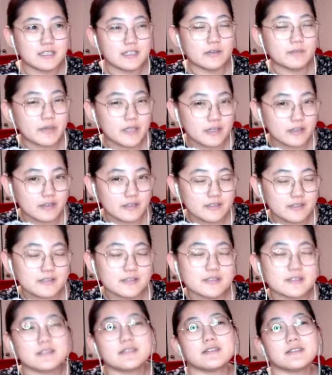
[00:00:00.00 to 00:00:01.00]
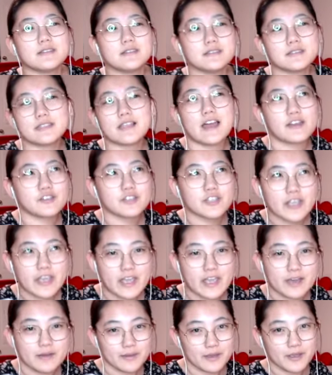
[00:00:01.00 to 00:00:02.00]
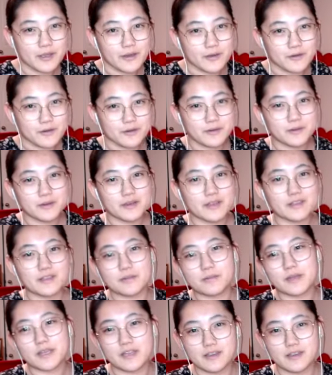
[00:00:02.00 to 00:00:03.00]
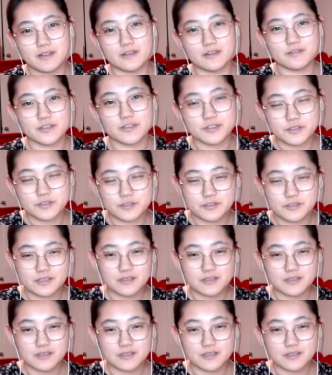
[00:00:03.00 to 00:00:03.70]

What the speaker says: appearance slash cameo in the beginning of this